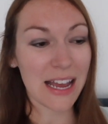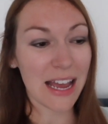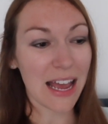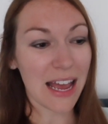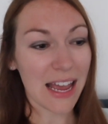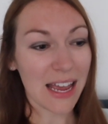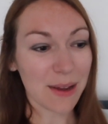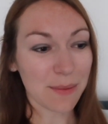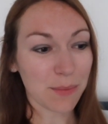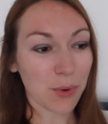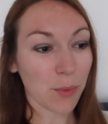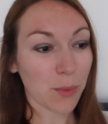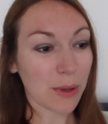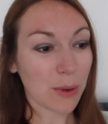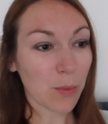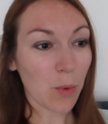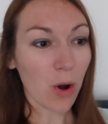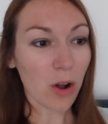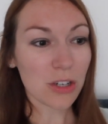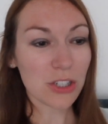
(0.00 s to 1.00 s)
But we
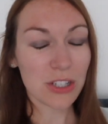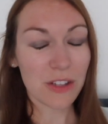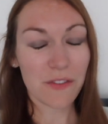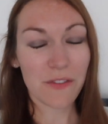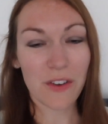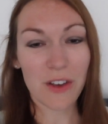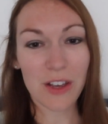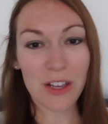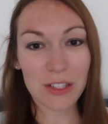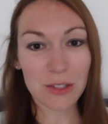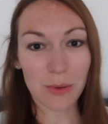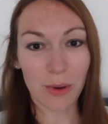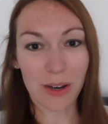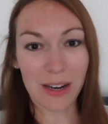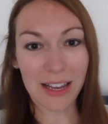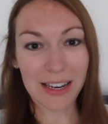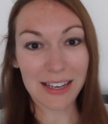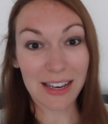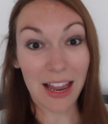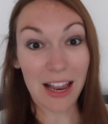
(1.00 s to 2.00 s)
watched the first one
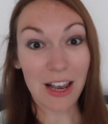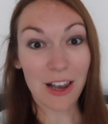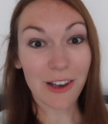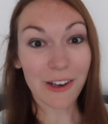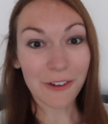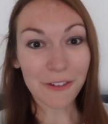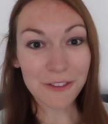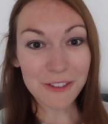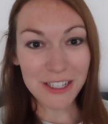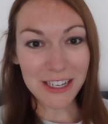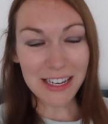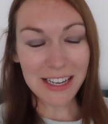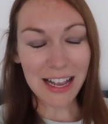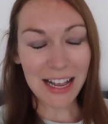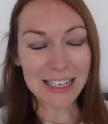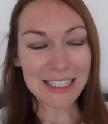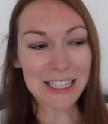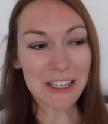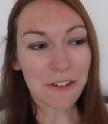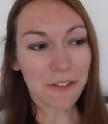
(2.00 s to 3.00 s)
and I loved it.
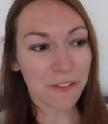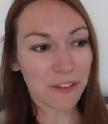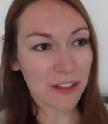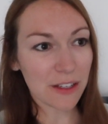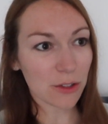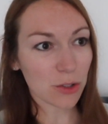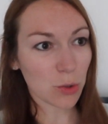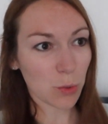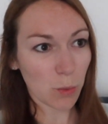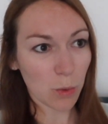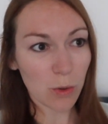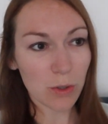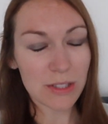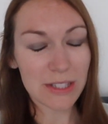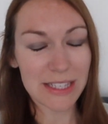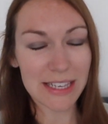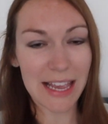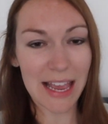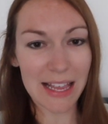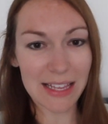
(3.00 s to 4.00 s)
I did feel towards
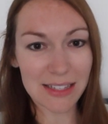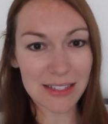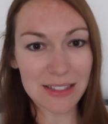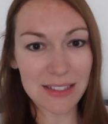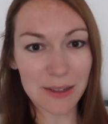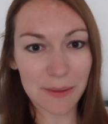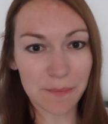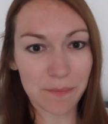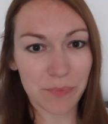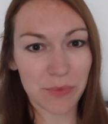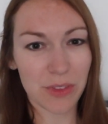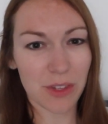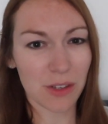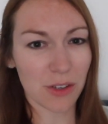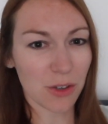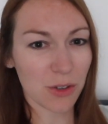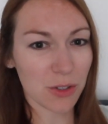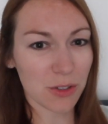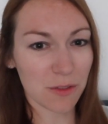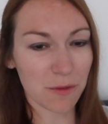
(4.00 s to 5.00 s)
the end there
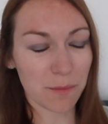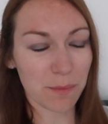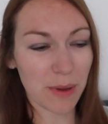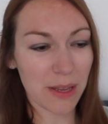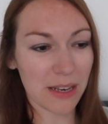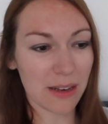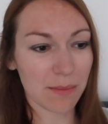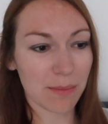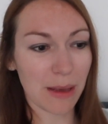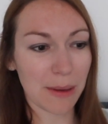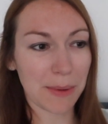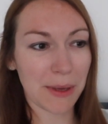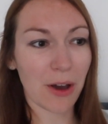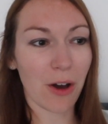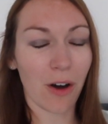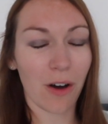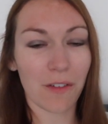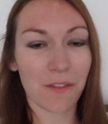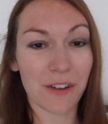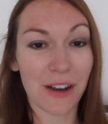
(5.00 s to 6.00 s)
could have been maybe
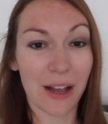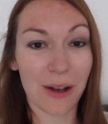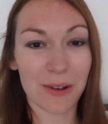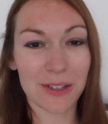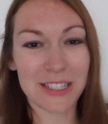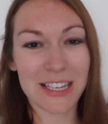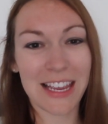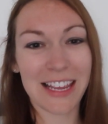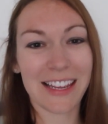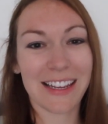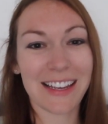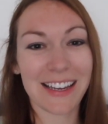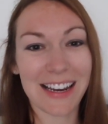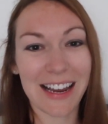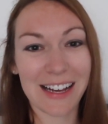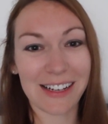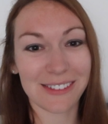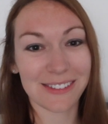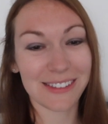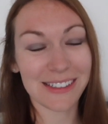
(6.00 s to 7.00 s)
half an hour taken
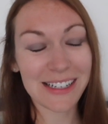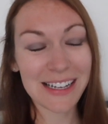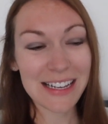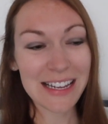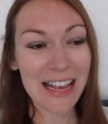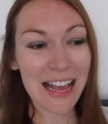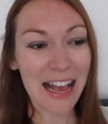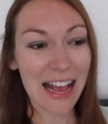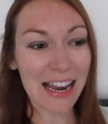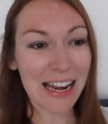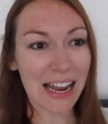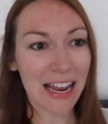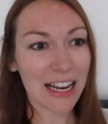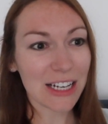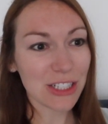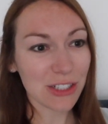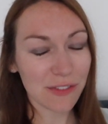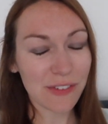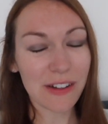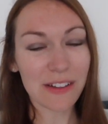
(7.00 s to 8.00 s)
out, and I
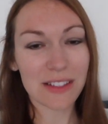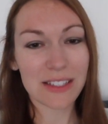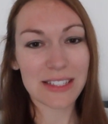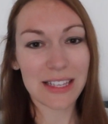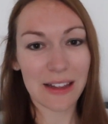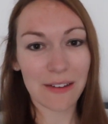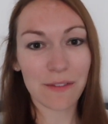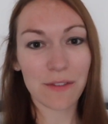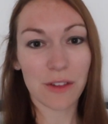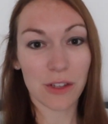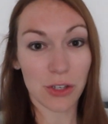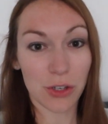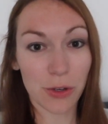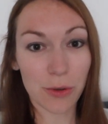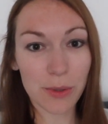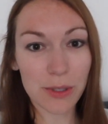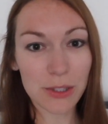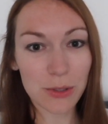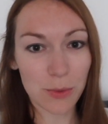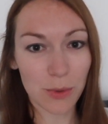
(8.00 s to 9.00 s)
actually felt the same for the
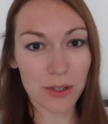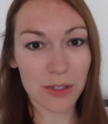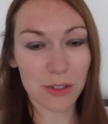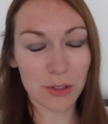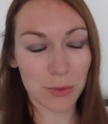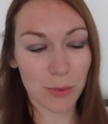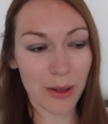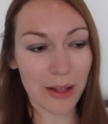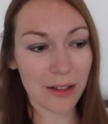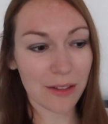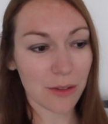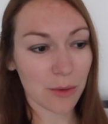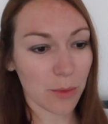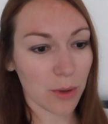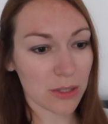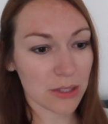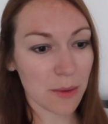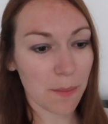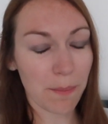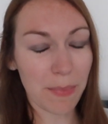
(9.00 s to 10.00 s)
newest one as well. There
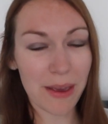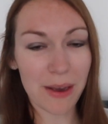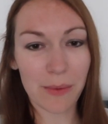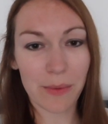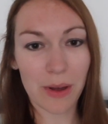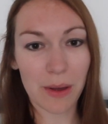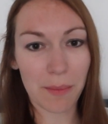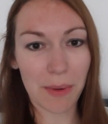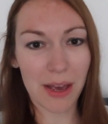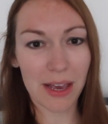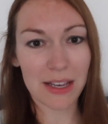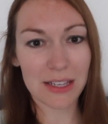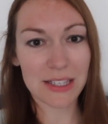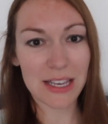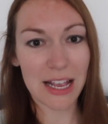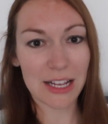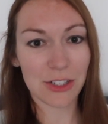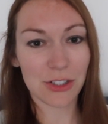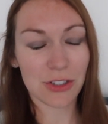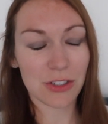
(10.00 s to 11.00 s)
was a bit where my
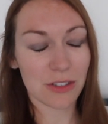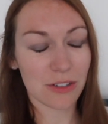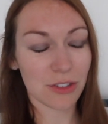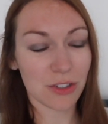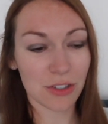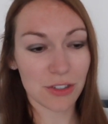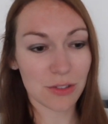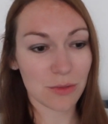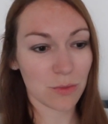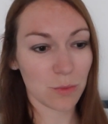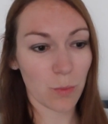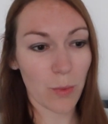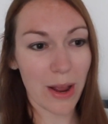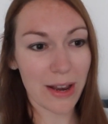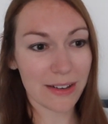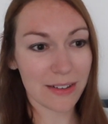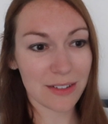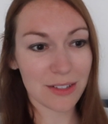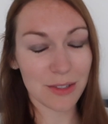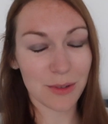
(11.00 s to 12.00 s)
attention just
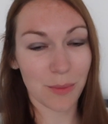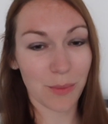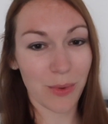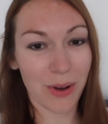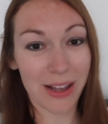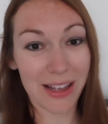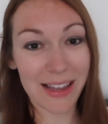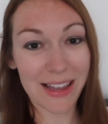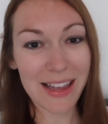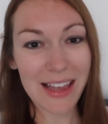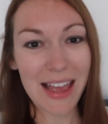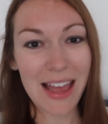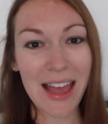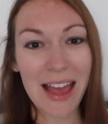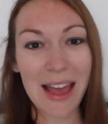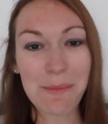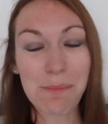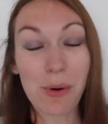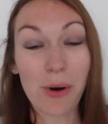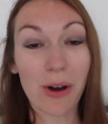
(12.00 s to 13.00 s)
went somewhere,
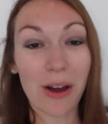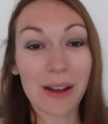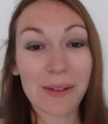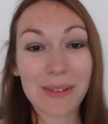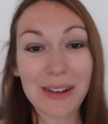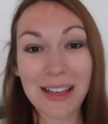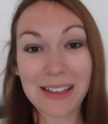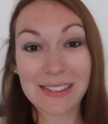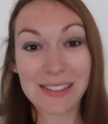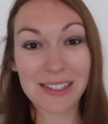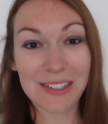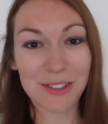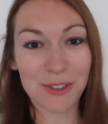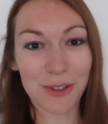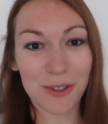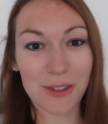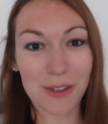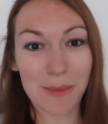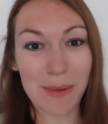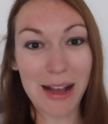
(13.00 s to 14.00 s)
but I'm glad I
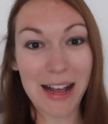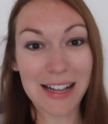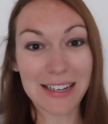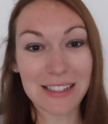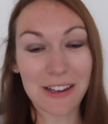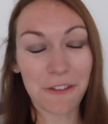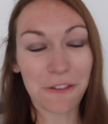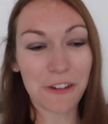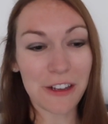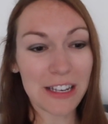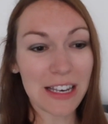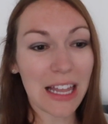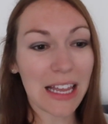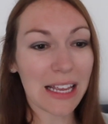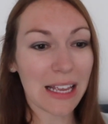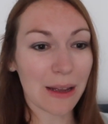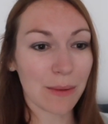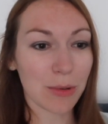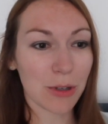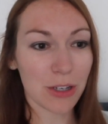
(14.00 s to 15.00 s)
saw them and I feel
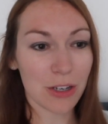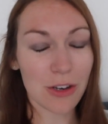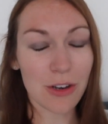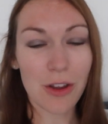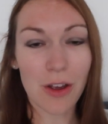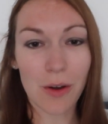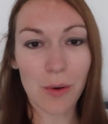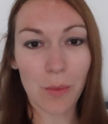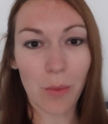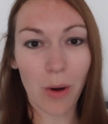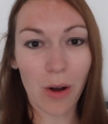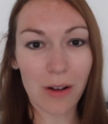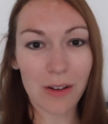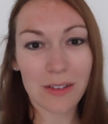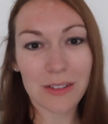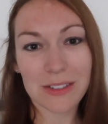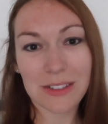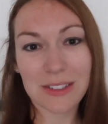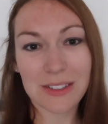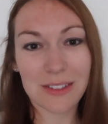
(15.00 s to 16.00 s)
like I'm gonna know
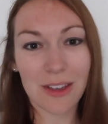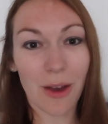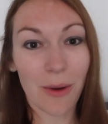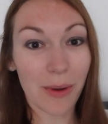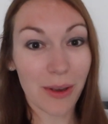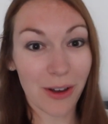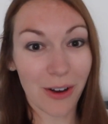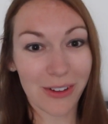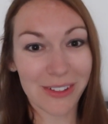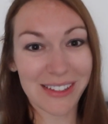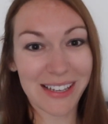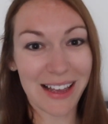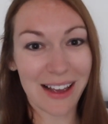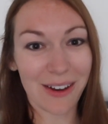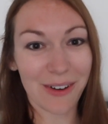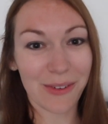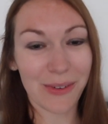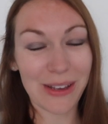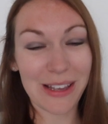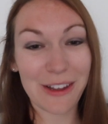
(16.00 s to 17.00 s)
what's going on
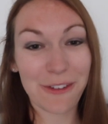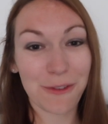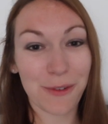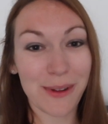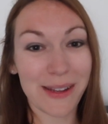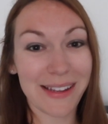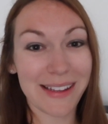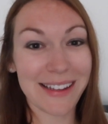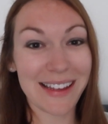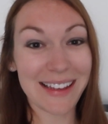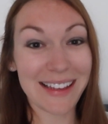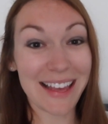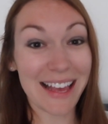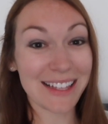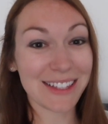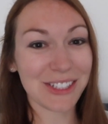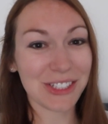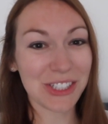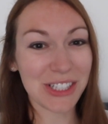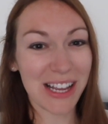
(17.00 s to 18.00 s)
now if we
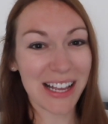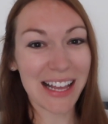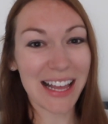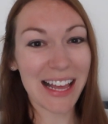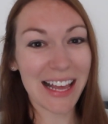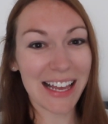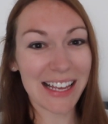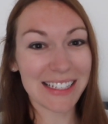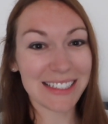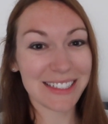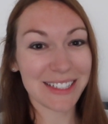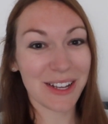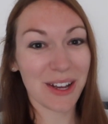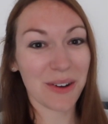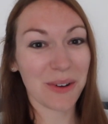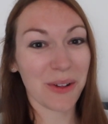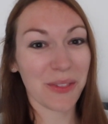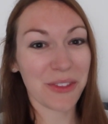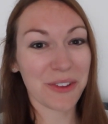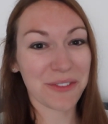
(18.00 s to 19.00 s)
get to Shanghai to
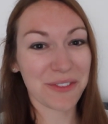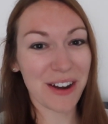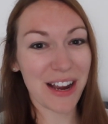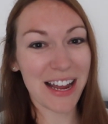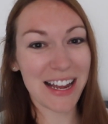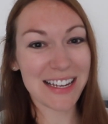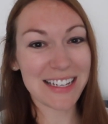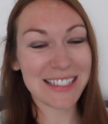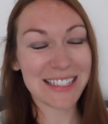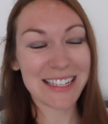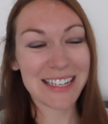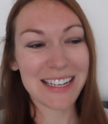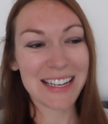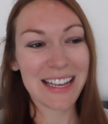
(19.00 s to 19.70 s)
go on the ride.